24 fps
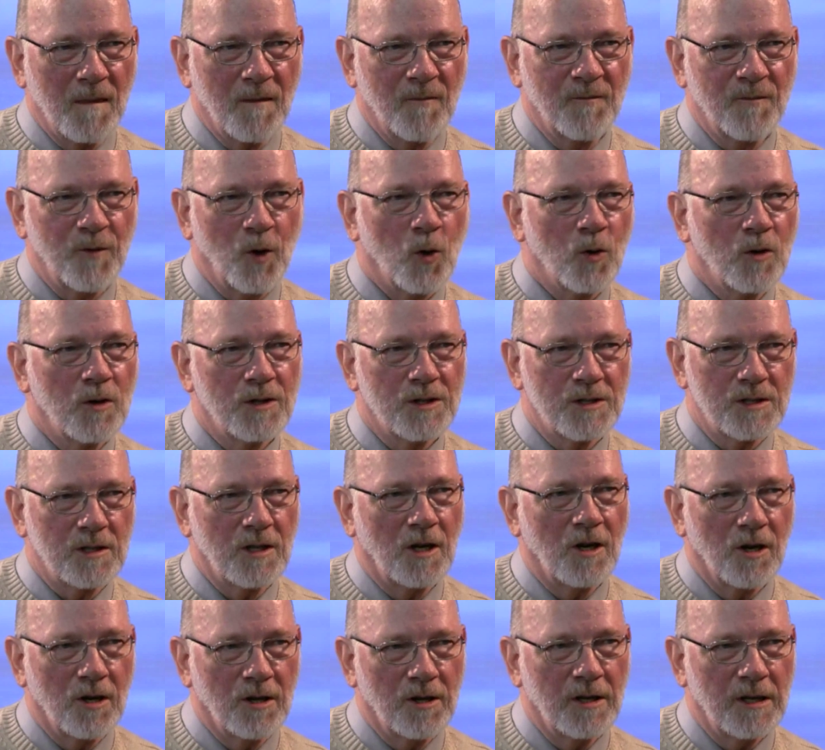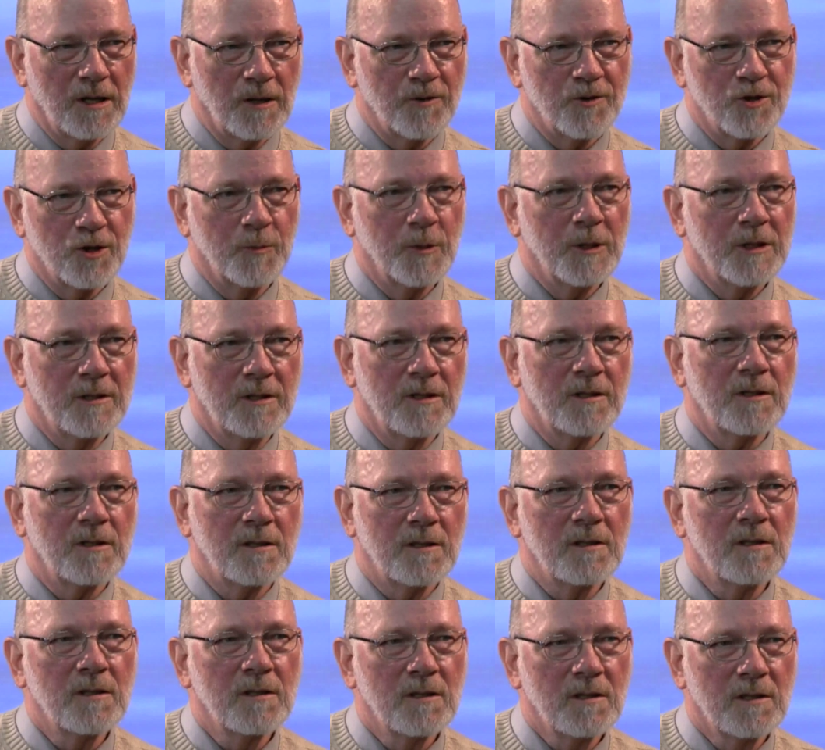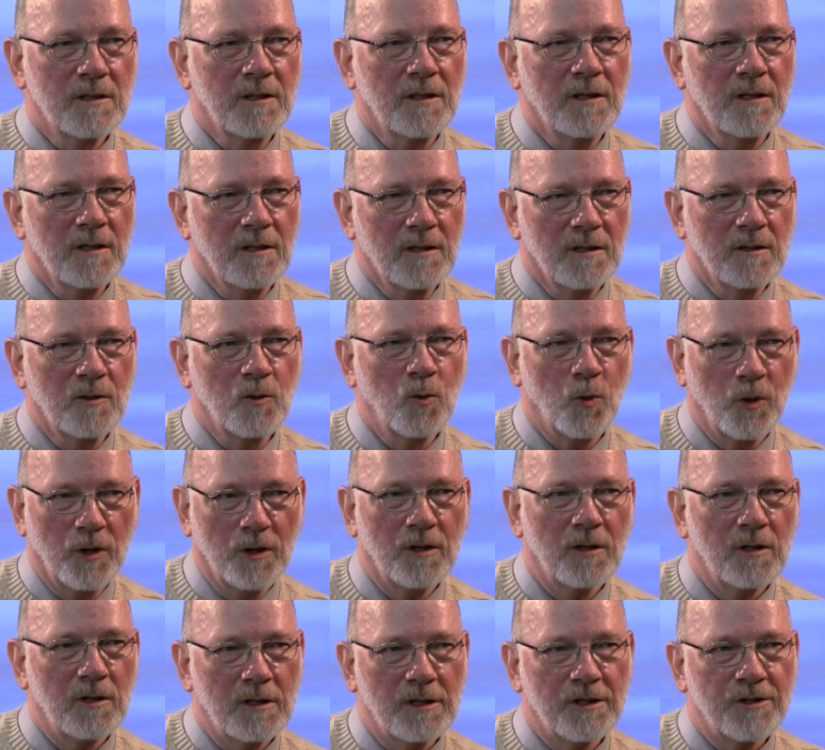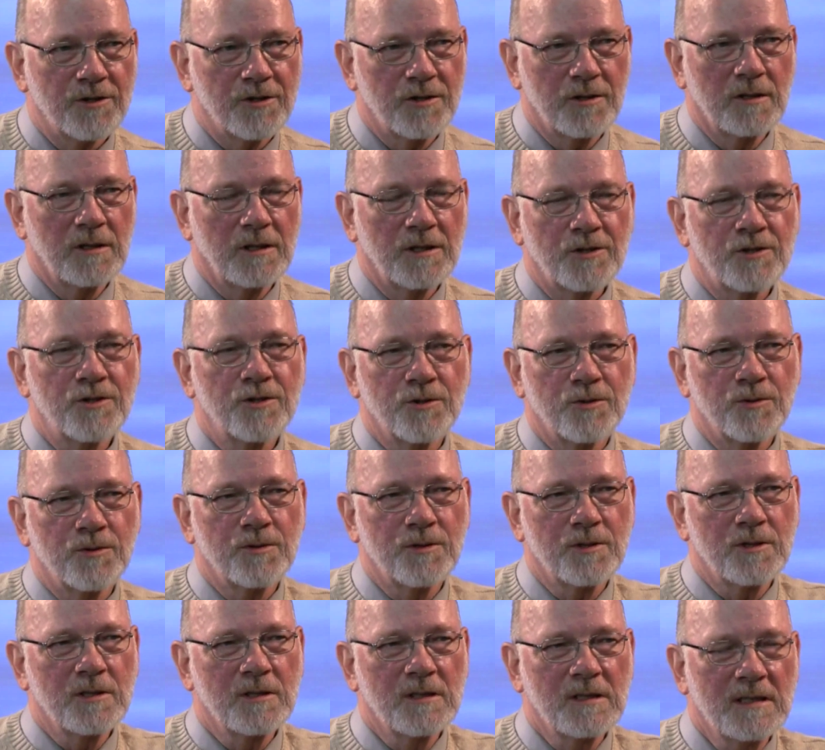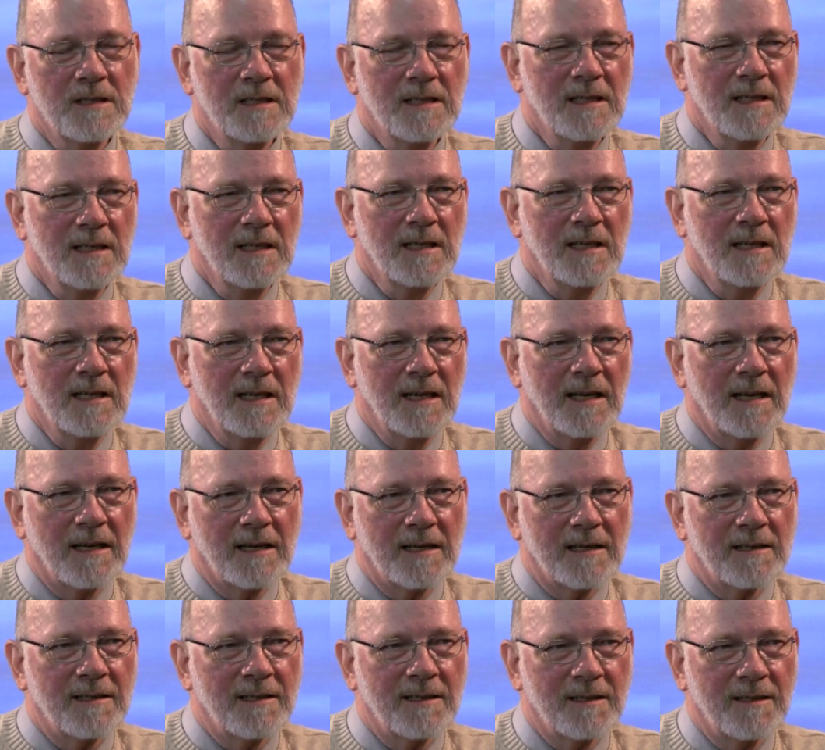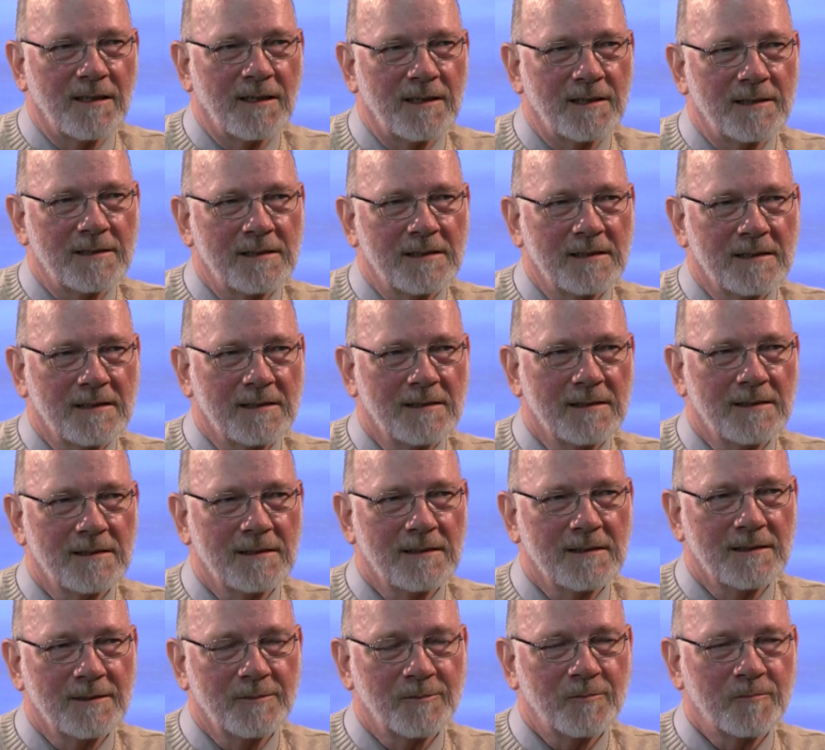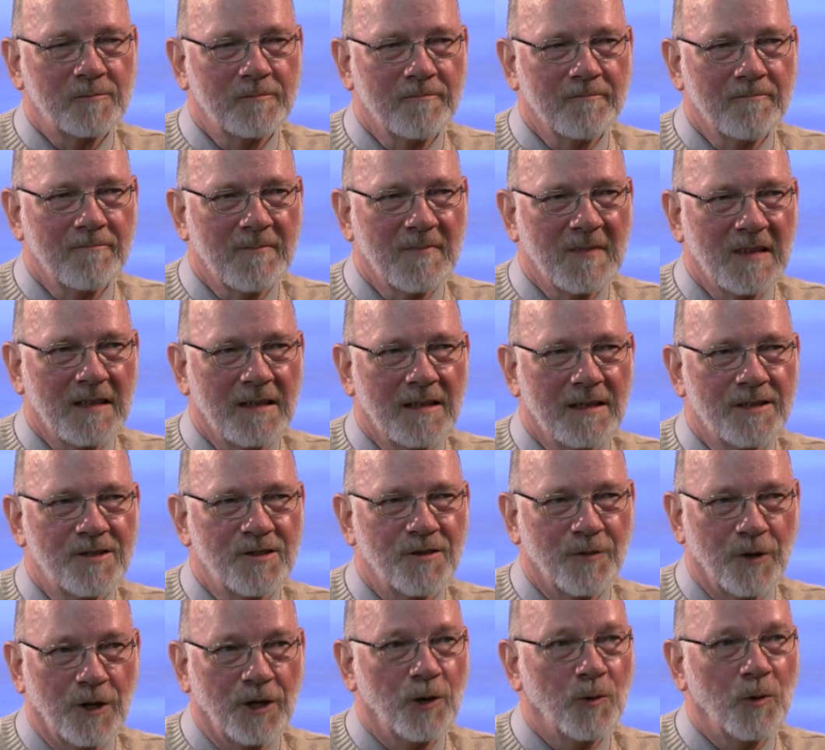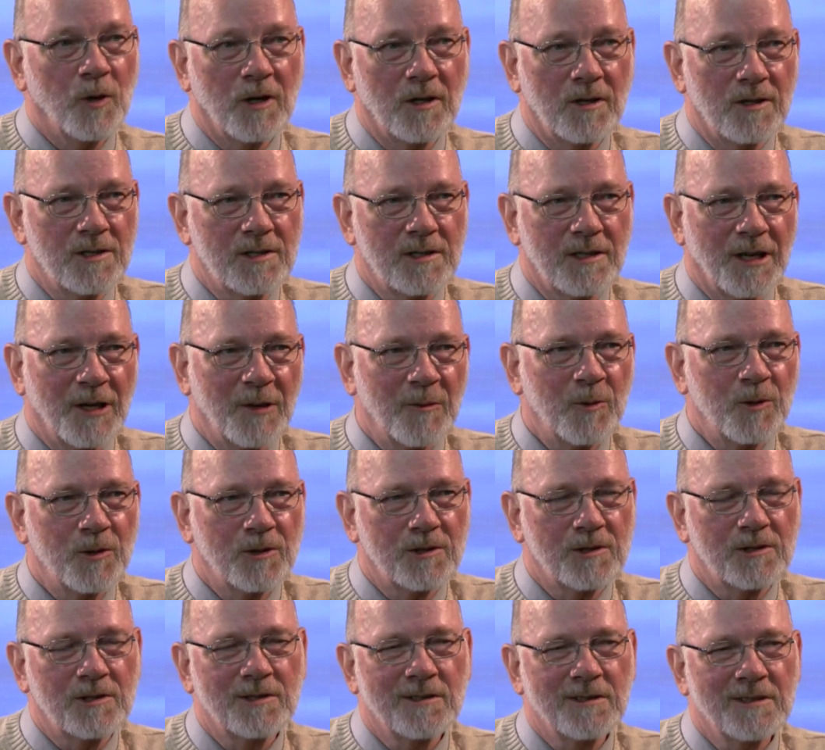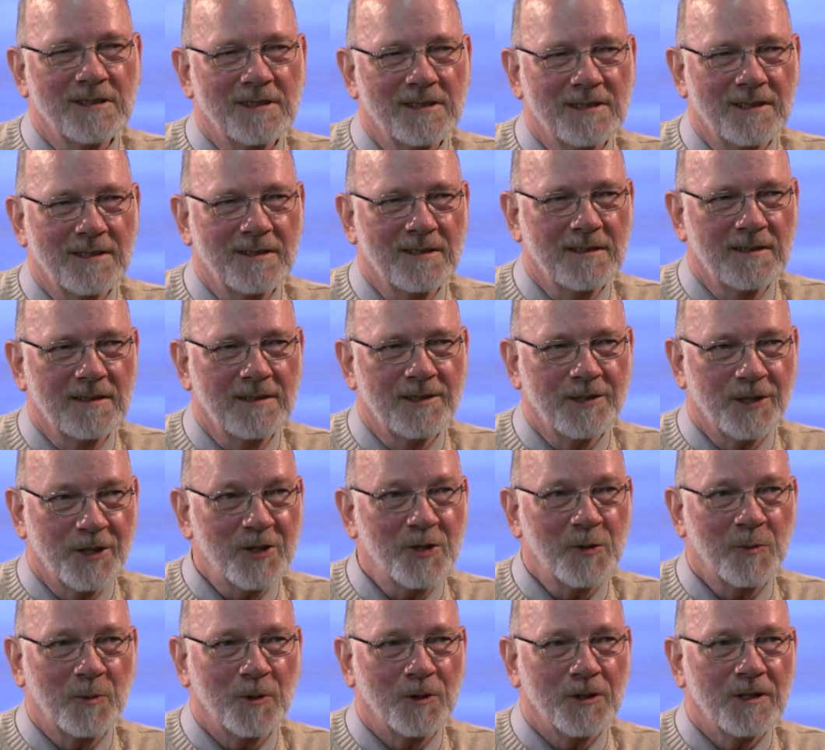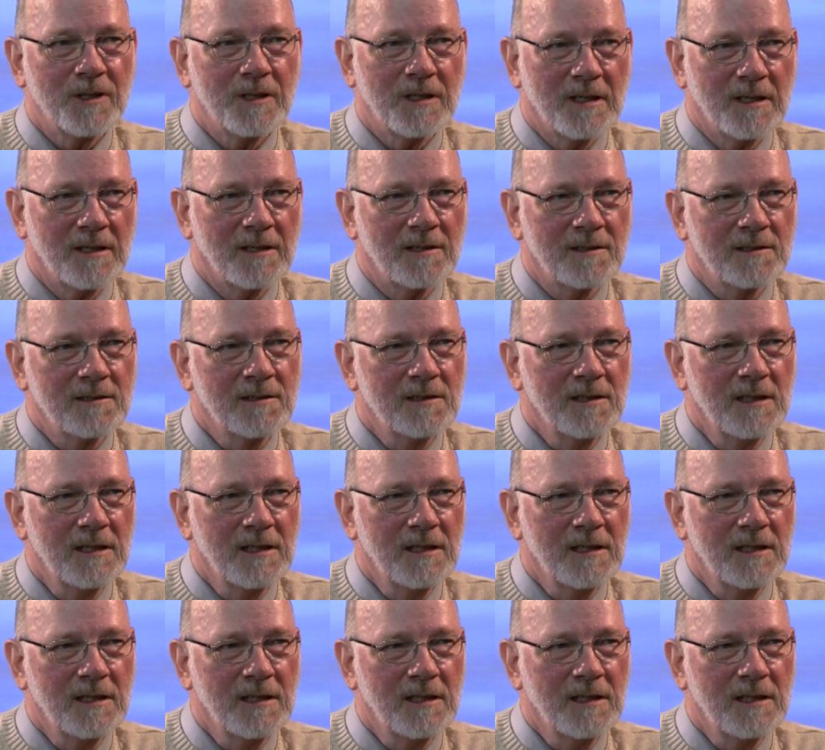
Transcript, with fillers: focused on LGBT queer is issues. And uh, it's a very well established discipline now.